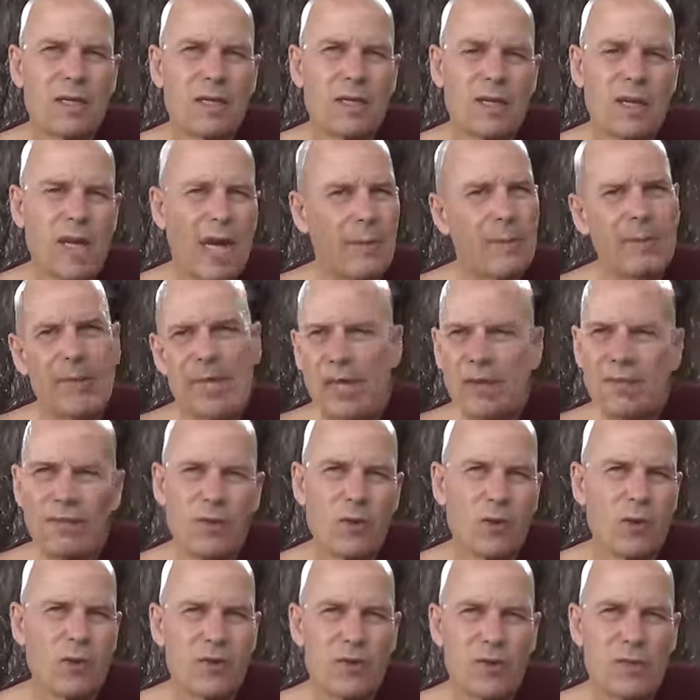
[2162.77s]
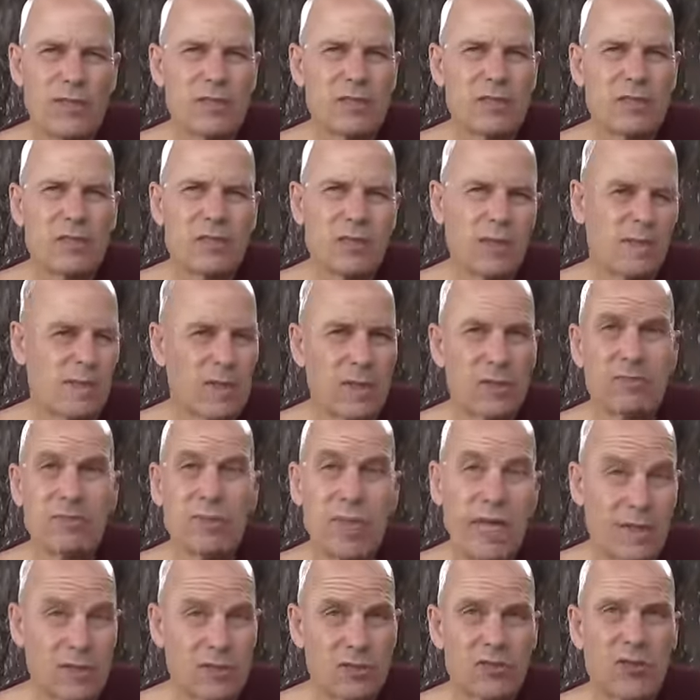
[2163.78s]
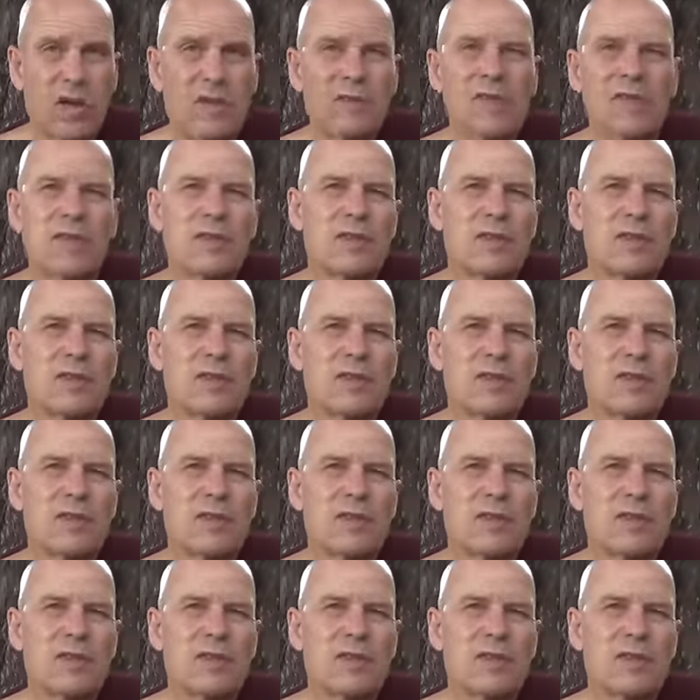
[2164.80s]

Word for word: karmically foolish things, sometimes catastrophic